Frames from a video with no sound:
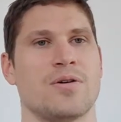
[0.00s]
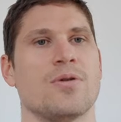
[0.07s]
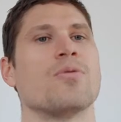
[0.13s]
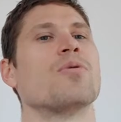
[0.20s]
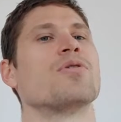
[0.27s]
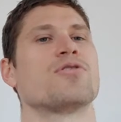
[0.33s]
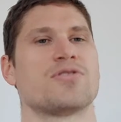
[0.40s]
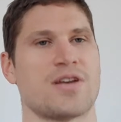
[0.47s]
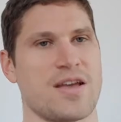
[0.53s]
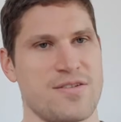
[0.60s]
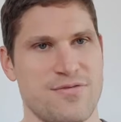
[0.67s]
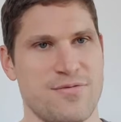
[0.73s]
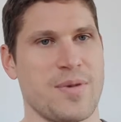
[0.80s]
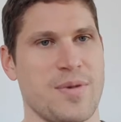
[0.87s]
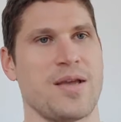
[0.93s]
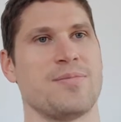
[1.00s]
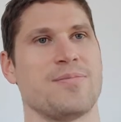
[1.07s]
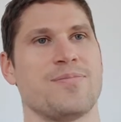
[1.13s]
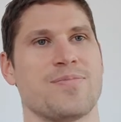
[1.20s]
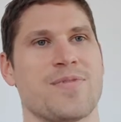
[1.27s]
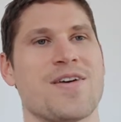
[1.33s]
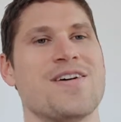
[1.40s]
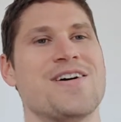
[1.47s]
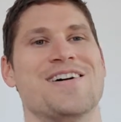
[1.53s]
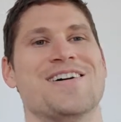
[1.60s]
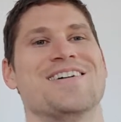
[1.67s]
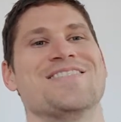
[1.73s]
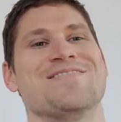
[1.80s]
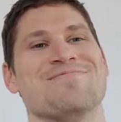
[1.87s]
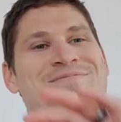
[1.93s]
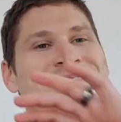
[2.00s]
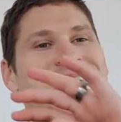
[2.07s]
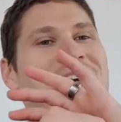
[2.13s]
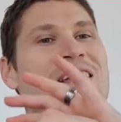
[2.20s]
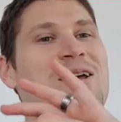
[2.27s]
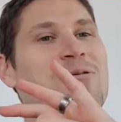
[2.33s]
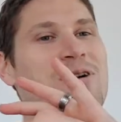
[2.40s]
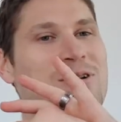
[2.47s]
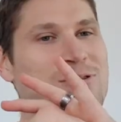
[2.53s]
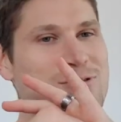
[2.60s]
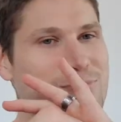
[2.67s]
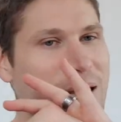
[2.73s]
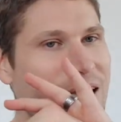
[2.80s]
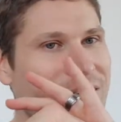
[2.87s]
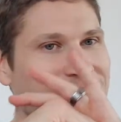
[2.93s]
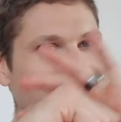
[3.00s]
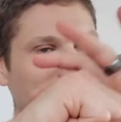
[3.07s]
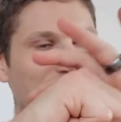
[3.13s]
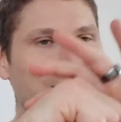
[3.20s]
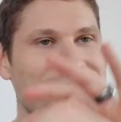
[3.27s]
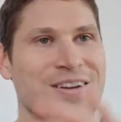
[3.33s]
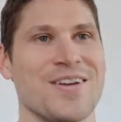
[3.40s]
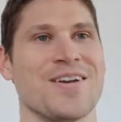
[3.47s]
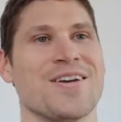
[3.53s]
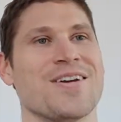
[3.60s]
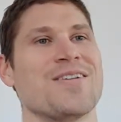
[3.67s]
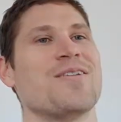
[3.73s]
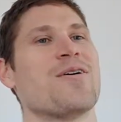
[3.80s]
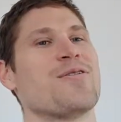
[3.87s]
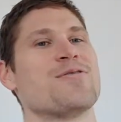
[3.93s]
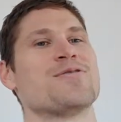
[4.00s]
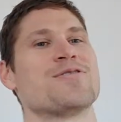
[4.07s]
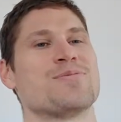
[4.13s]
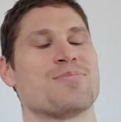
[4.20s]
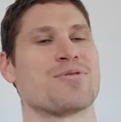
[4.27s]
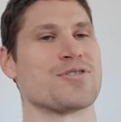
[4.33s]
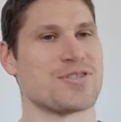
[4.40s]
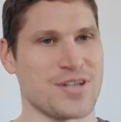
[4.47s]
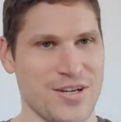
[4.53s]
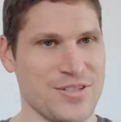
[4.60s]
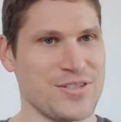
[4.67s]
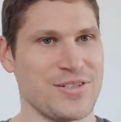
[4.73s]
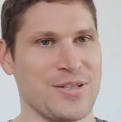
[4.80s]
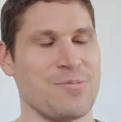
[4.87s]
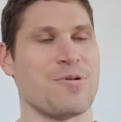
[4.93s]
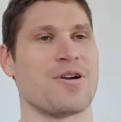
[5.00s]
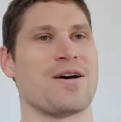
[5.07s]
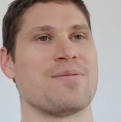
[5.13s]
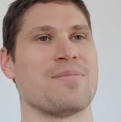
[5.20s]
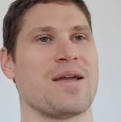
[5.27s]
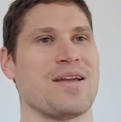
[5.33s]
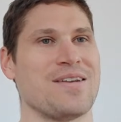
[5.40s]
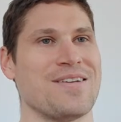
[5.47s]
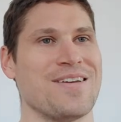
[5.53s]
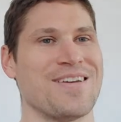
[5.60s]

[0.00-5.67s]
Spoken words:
will save me. Anyone who's married knows precisely what I mean.